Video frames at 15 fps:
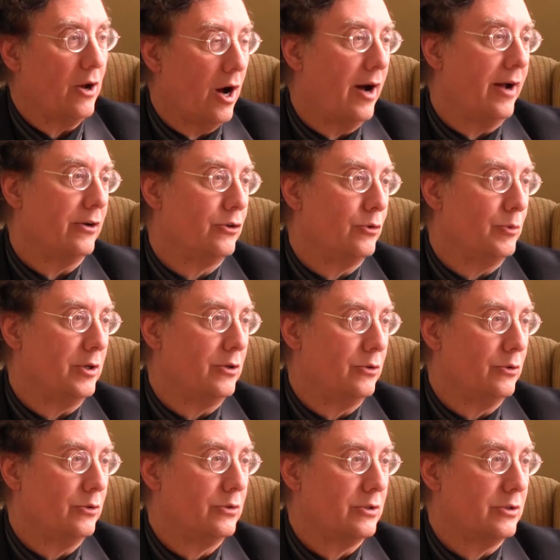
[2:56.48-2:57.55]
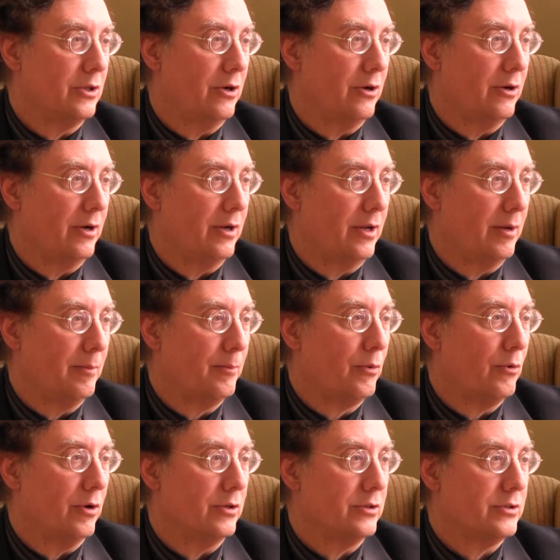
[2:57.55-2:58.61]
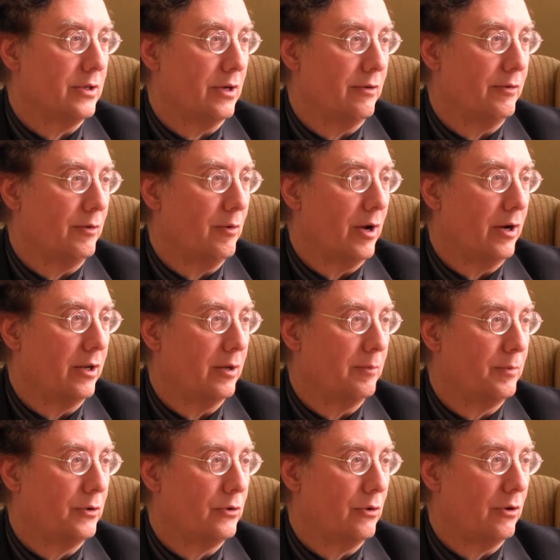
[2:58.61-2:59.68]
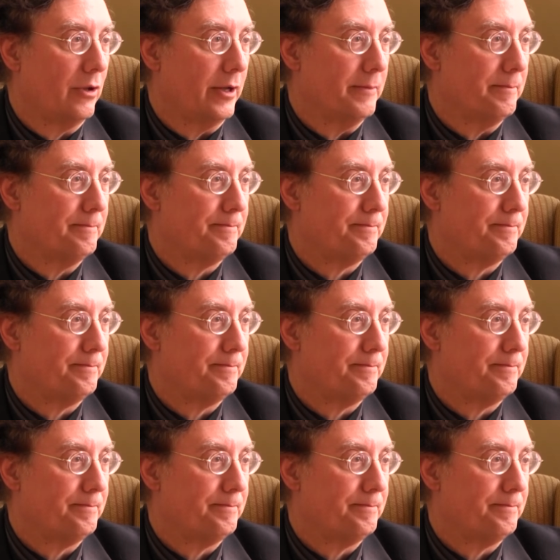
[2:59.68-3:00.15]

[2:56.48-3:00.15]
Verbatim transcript: not to reduce their imports of Iranian petroleum.